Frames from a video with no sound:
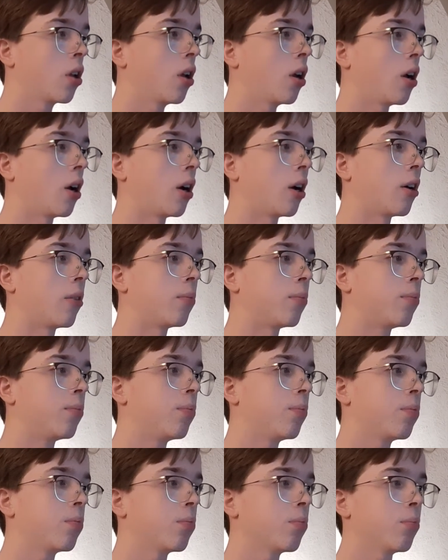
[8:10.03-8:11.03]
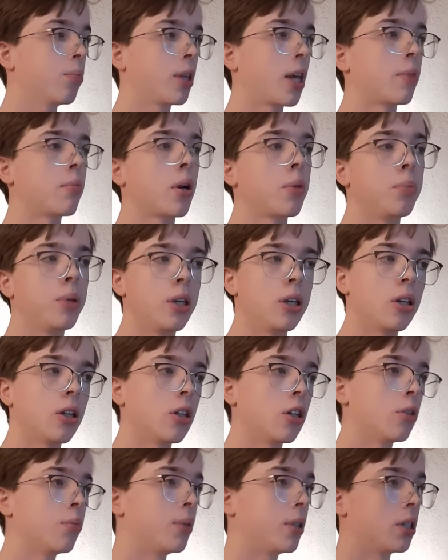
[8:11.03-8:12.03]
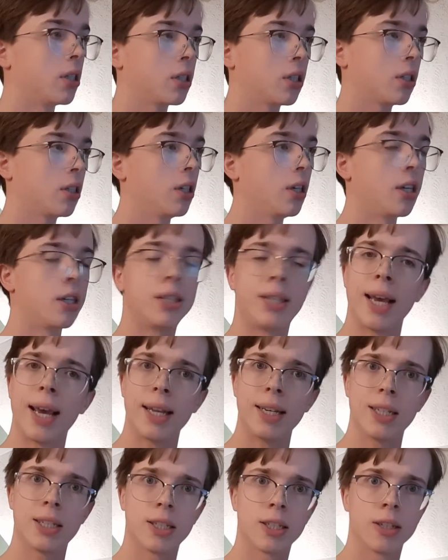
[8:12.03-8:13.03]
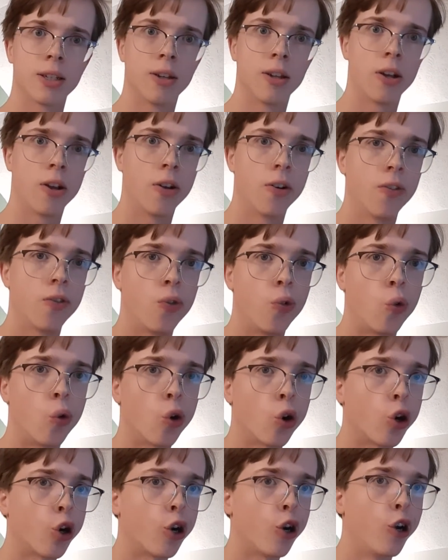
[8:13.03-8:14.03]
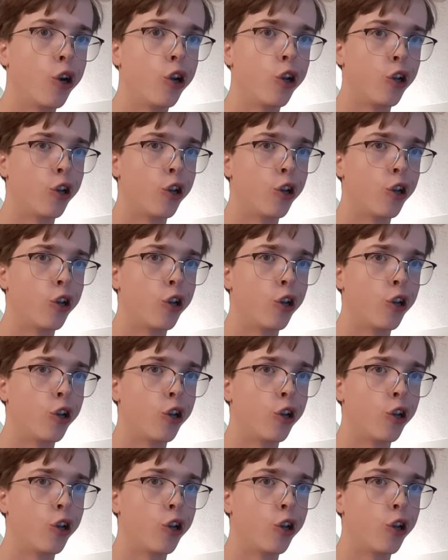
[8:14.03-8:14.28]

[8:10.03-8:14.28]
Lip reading: But that might be a little bit intense for